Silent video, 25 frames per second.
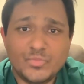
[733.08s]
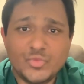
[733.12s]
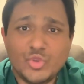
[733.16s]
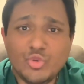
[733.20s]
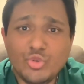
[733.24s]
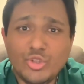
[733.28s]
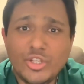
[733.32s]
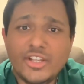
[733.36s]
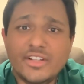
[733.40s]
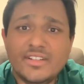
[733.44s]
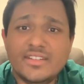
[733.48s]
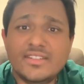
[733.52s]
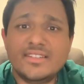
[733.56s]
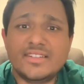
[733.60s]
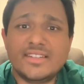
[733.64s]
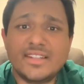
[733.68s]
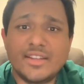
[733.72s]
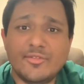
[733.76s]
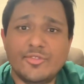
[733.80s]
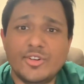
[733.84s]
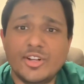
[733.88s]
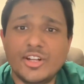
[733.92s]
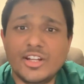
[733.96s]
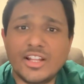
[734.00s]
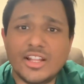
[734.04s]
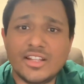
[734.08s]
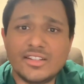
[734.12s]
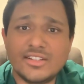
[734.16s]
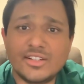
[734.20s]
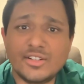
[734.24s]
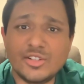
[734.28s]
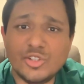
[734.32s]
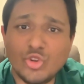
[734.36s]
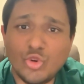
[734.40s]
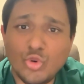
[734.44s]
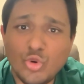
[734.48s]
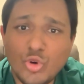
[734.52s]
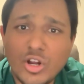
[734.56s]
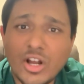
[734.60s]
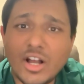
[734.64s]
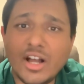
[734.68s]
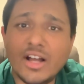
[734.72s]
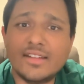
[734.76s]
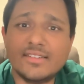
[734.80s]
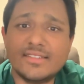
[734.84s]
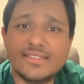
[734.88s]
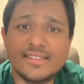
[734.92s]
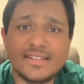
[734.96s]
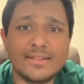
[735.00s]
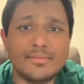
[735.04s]
You need several other
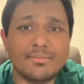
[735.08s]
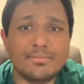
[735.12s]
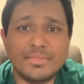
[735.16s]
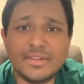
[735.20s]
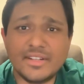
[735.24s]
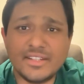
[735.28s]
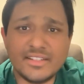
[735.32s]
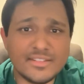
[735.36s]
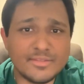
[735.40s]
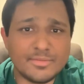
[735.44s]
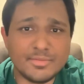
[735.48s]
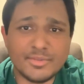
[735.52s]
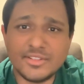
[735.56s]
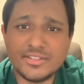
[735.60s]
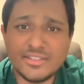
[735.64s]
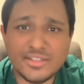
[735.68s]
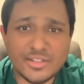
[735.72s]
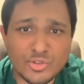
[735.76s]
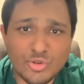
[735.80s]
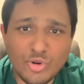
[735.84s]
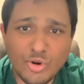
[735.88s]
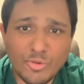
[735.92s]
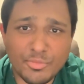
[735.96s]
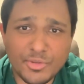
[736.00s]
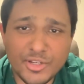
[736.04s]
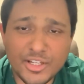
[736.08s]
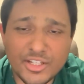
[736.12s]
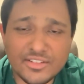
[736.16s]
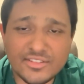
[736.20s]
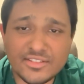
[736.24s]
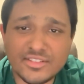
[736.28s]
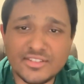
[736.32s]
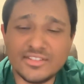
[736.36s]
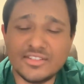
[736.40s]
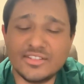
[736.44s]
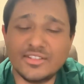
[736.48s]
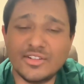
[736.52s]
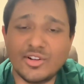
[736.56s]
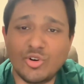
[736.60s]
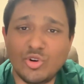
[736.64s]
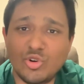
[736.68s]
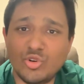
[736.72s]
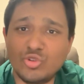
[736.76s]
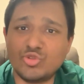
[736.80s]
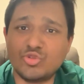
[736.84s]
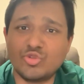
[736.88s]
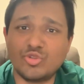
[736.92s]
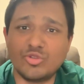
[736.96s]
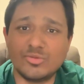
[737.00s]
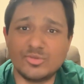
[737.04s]
yogas and placements and combinations in the
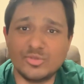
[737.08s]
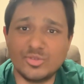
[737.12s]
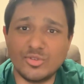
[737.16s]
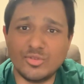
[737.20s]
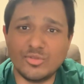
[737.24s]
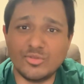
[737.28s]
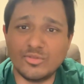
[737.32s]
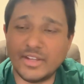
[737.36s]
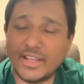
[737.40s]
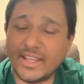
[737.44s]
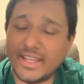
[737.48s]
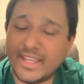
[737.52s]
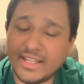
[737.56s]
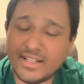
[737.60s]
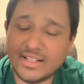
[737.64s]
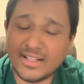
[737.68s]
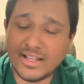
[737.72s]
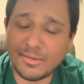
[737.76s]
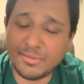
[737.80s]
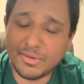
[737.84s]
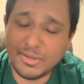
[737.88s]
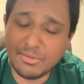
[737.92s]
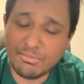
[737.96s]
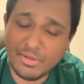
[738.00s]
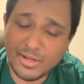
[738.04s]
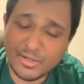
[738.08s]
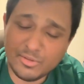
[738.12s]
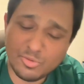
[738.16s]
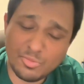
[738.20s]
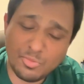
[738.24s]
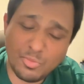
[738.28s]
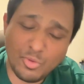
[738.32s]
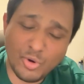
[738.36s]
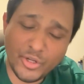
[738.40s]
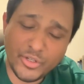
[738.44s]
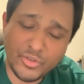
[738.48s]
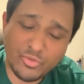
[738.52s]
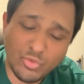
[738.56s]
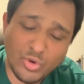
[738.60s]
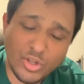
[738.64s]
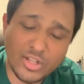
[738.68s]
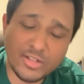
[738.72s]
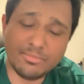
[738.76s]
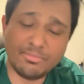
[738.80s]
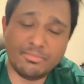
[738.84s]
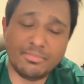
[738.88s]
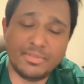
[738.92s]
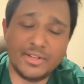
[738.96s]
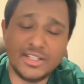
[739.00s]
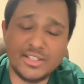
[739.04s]
horoscope. So again, coming back to point
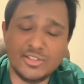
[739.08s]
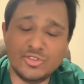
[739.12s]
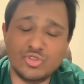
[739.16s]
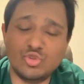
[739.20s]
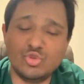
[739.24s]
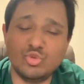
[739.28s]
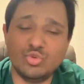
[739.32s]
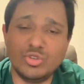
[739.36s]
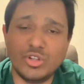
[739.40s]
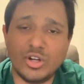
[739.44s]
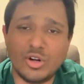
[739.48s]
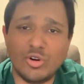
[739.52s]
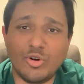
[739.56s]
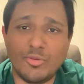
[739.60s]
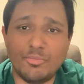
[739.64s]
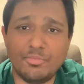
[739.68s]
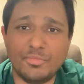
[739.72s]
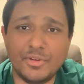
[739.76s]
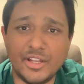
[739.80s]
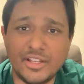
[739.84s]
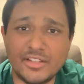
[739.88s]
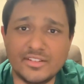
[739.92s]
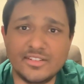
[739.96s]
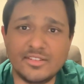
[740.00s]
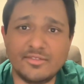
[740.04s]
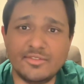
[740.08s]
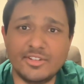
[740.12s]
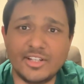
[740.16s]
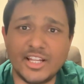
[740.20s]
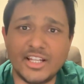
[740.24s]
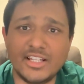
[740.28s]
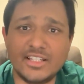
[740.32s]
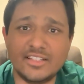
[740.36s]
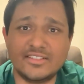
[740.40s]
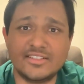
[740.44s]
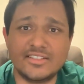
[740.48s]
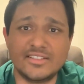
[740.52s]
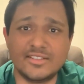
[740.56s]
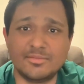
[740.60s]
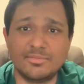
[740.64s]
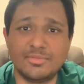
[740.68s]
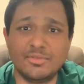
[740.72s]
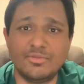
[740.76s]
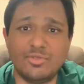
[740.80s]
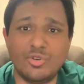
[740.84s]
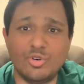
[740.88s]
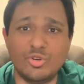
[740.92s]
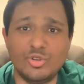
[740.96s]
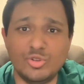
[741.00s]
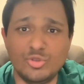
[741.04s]
one, please do the comprehensive analysis
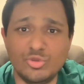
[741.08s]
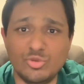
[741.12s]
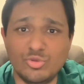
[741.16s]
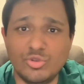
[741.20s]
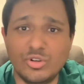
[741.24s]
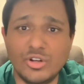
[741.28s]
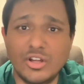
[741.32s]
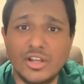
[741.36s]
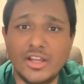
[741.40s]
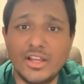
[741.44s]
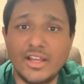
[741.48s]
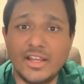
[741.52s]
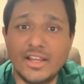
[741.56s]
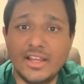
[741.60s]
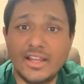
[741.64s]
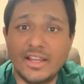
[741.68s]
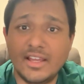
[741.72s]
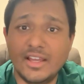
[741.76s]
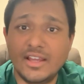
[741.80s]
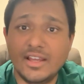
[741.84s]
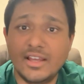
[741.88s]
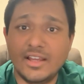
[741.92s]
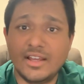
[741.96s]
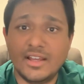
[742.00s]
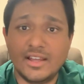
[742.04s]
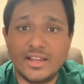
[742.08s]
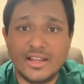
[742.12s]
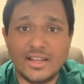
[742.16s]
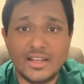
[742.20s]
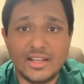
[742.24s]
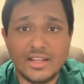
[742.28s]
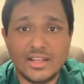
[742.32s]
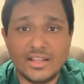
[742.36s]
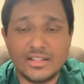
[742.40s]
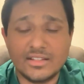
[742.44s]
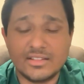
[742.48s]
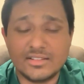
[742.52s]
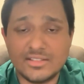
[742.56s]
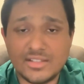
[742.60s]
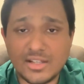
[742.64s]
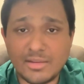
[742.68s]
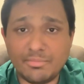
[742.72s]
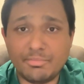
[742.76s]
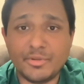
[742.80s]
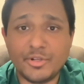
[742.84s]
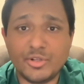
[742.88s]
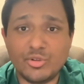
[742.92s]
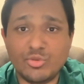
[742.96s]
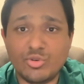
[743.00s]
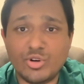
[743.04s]
before you
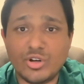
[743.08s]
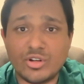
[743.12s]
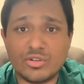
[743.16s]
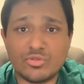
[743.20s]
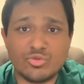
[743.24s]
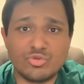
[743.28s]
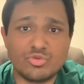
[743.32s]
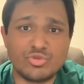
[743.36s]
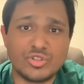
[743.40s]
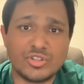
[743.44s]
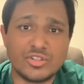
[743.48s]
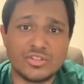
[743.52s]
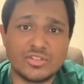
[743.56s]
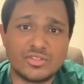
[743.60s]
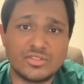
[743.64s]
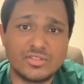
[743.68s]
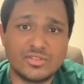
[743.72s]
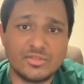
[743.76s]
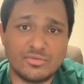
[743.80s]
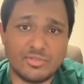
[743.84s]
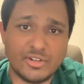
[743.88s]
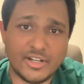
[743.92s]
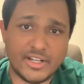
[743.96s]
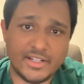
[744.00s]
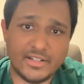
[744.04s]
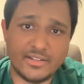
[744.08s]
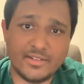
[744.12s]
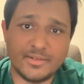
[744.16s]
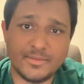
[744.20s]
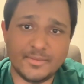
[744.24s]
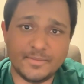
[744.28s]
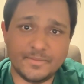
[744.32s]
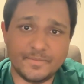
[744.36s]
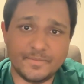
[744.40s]
jump into conclusions, right?